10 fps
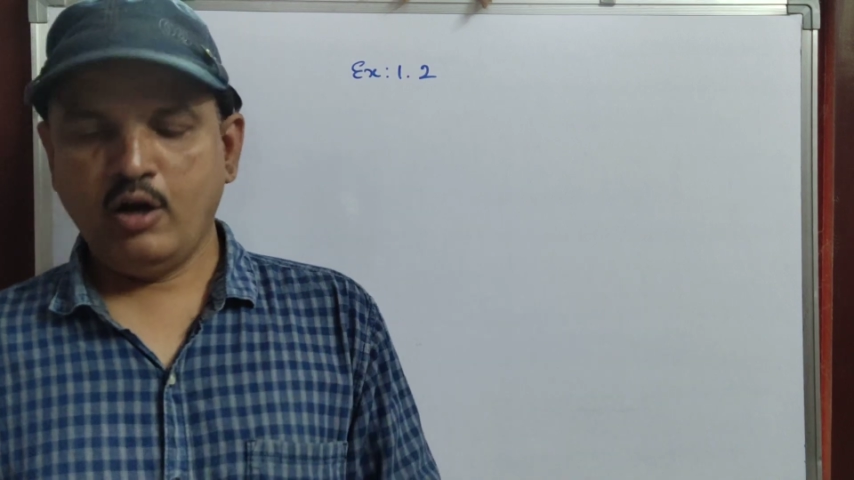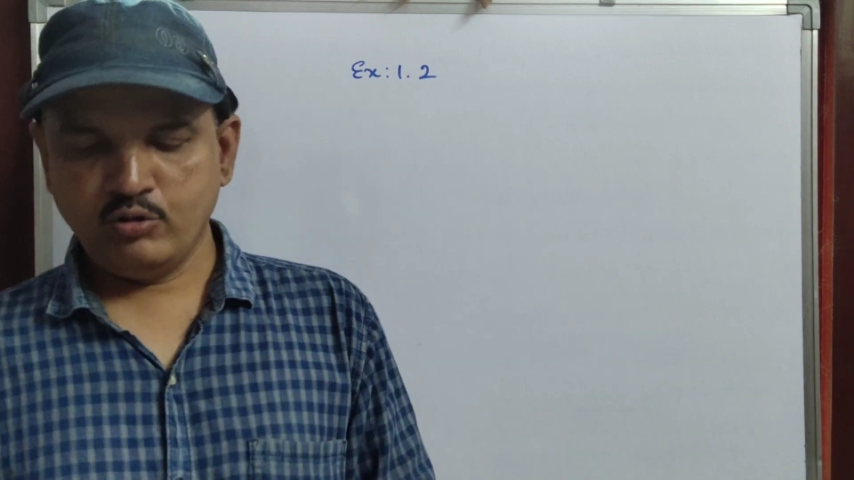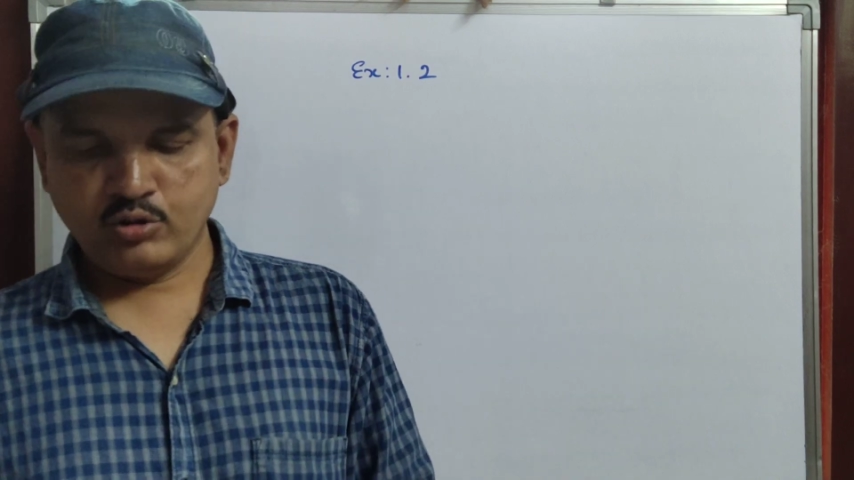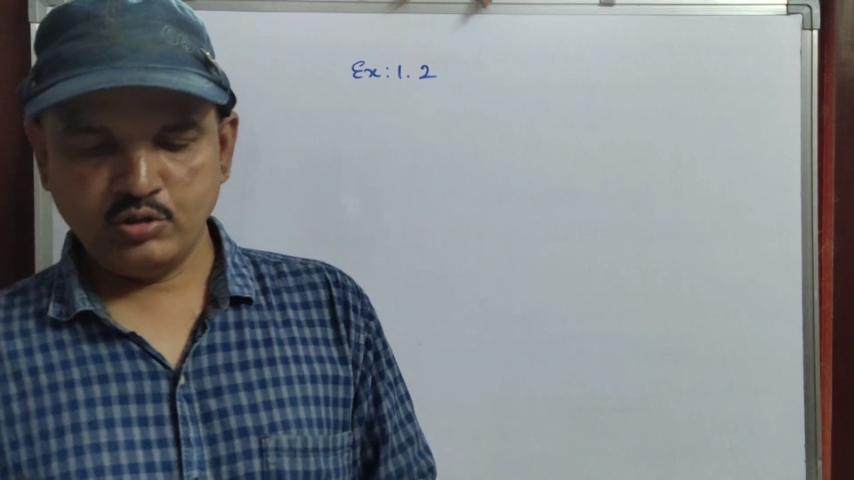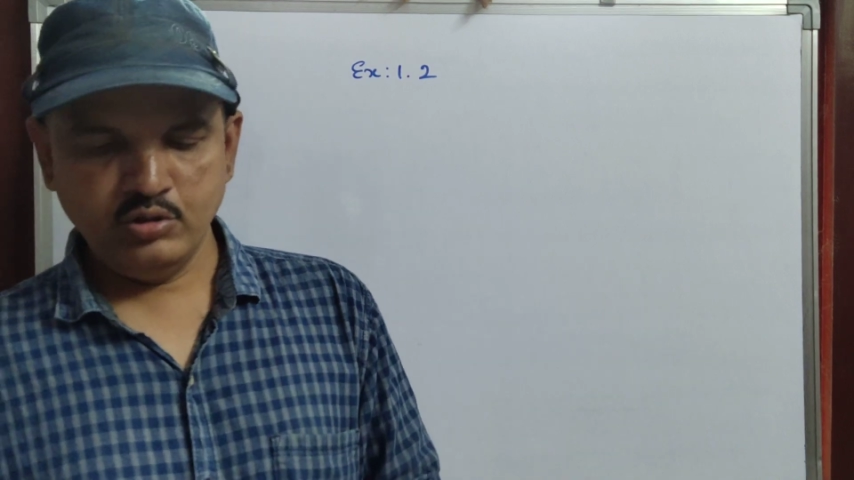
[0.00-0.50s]

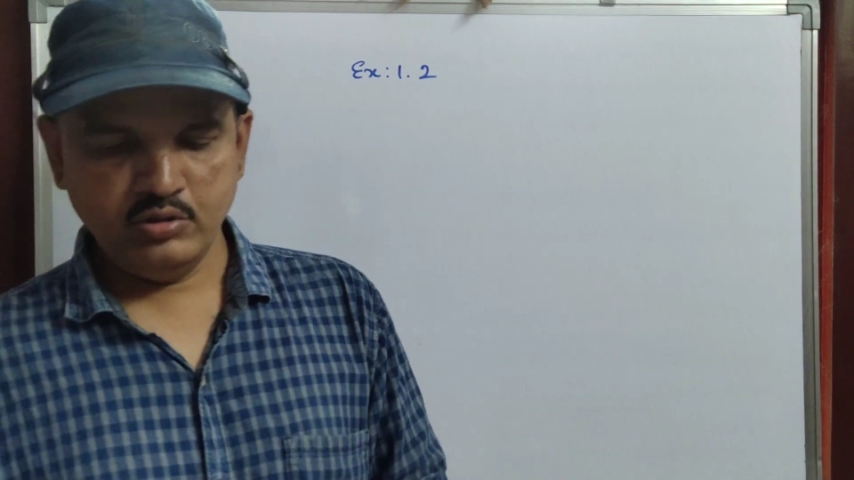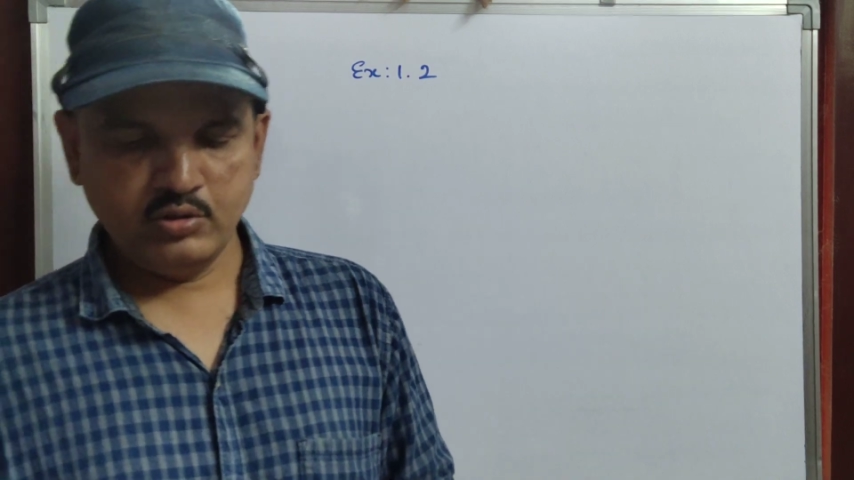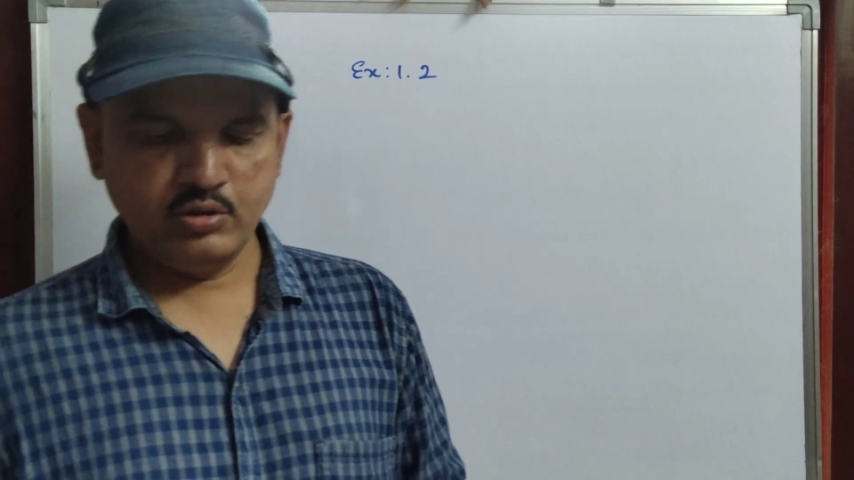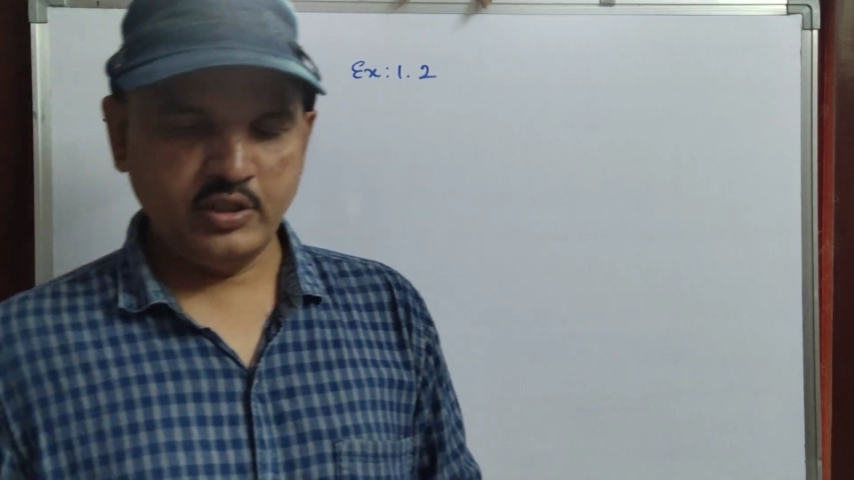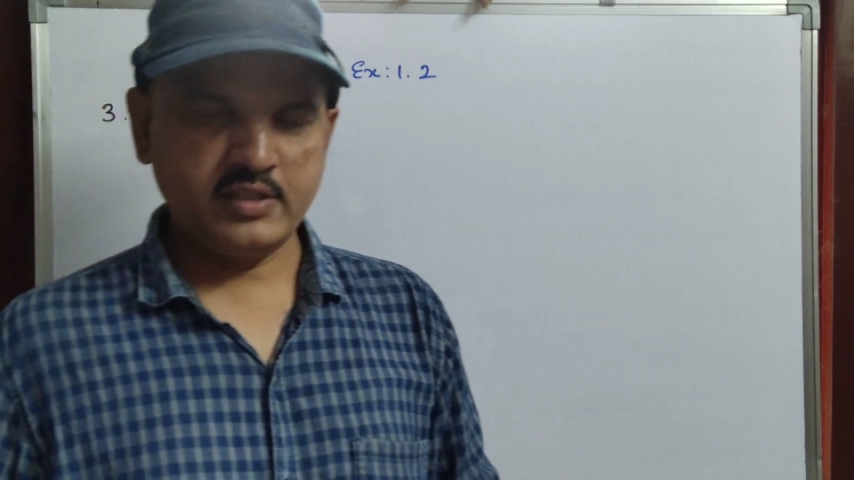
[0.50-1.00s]
how to
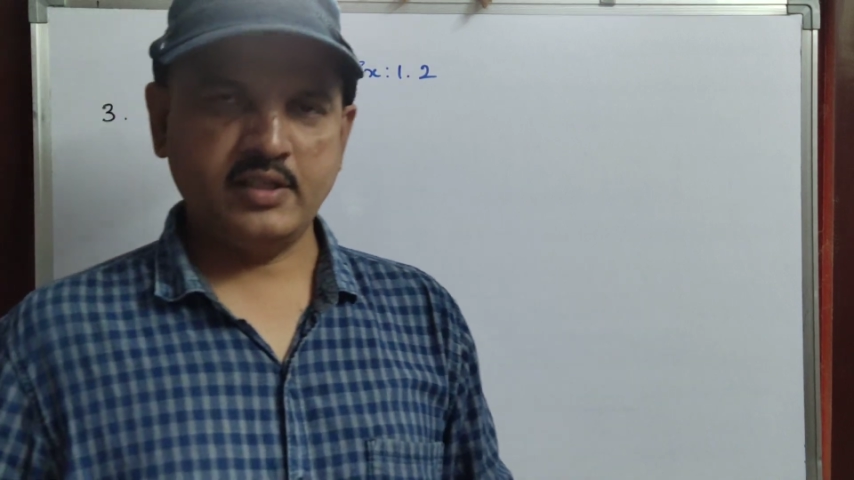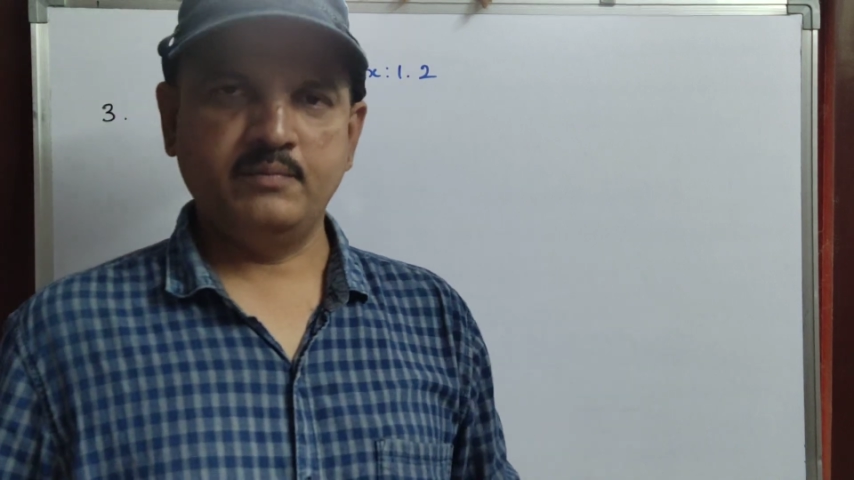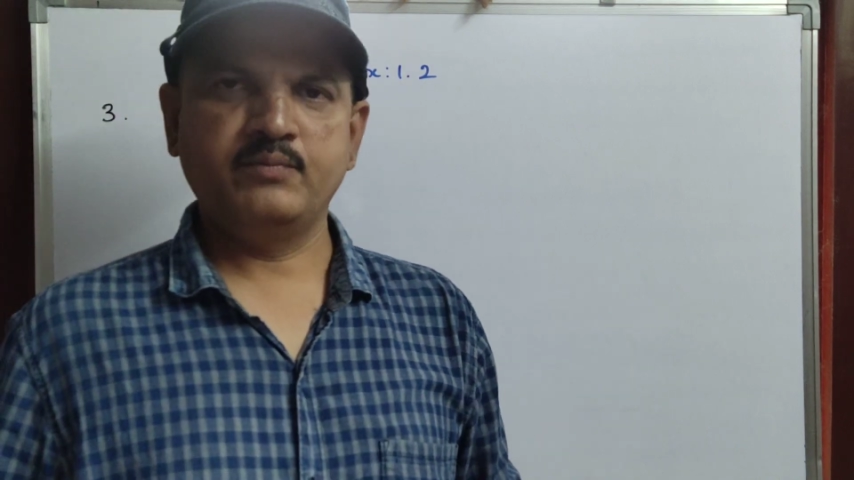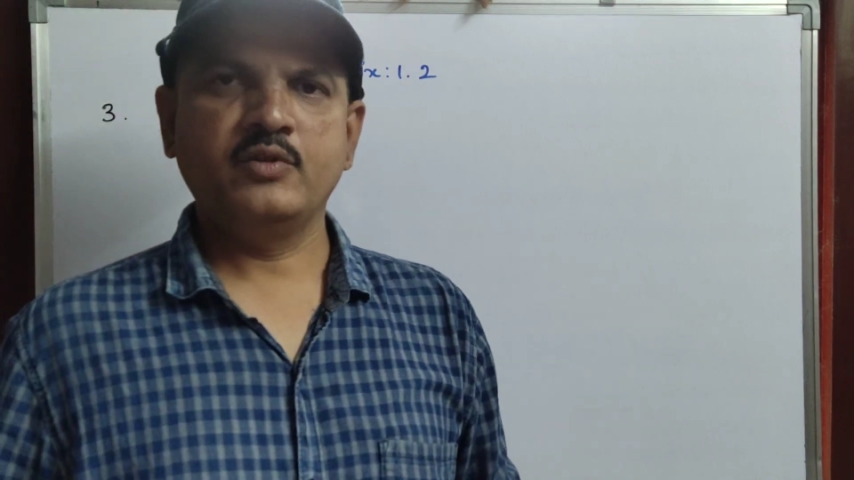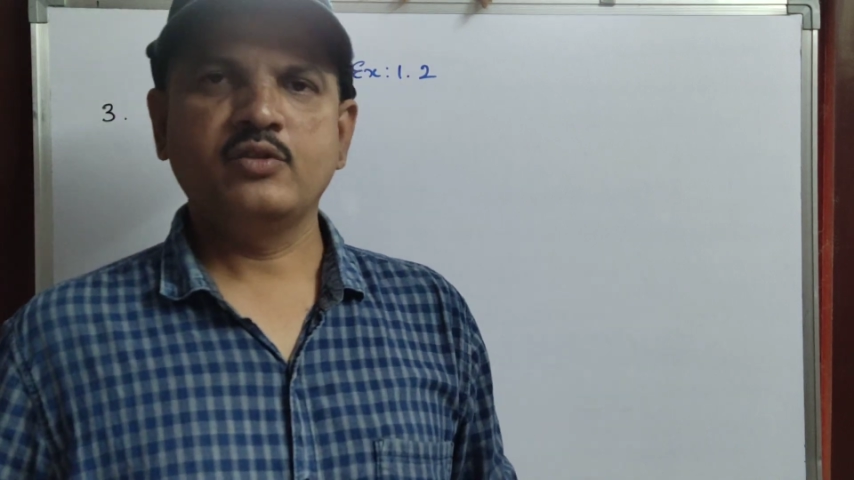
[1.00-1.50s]
do the
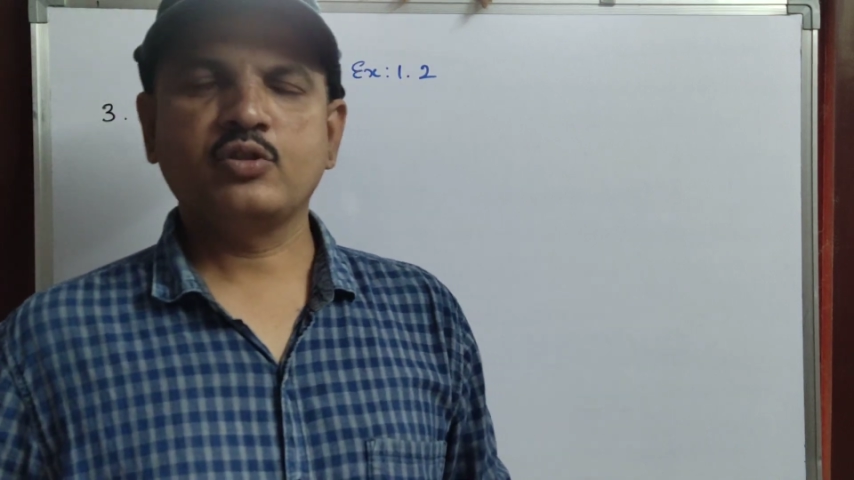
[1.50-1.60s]
sum.